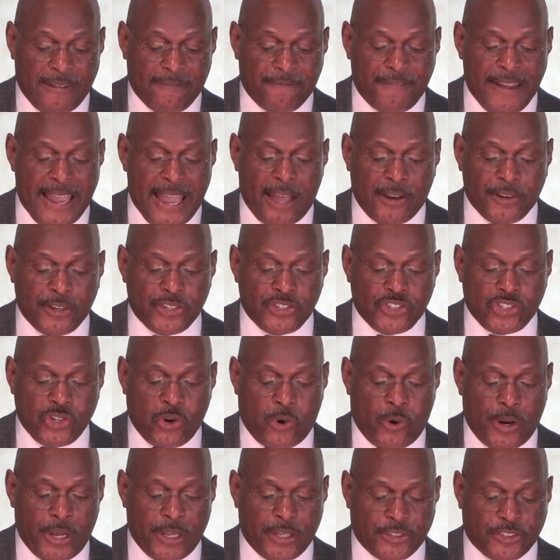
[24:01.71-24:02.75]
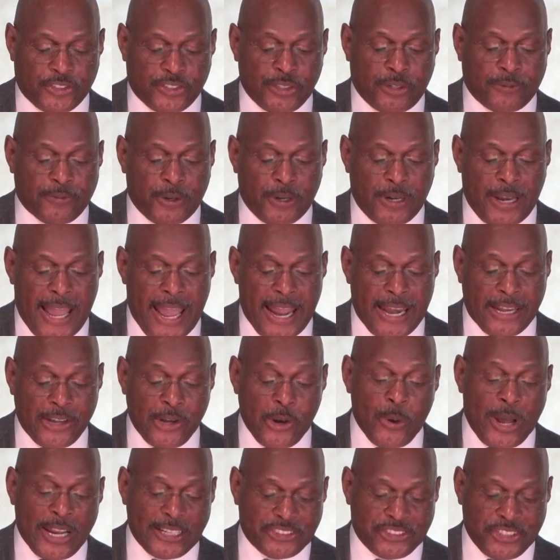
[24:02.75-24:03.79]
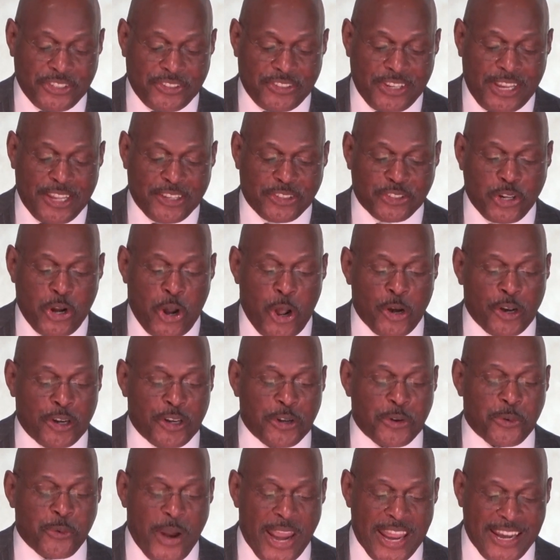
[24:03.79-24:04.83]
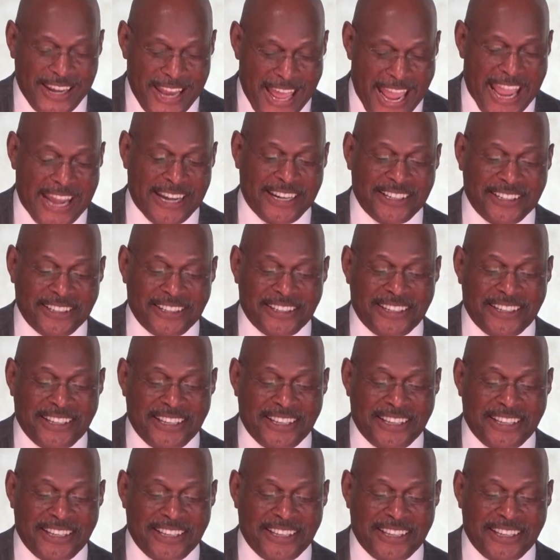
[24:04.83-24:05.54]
I found a joy, a silver lining, no, I should say a scarlet and gray lining,